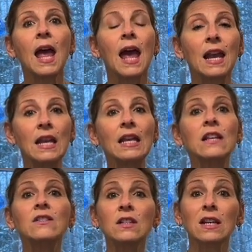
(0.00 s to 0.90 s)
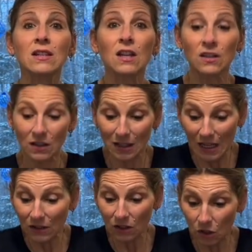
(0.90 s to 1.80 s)
and it
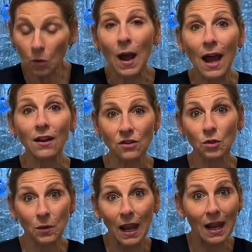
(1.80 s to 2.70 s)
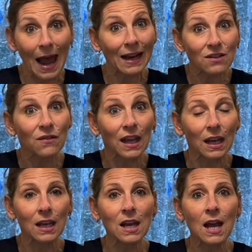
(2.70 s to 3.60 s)
needs to get
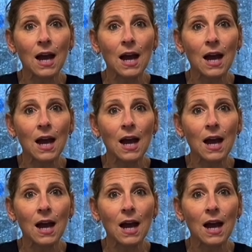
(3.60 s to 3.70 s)
activated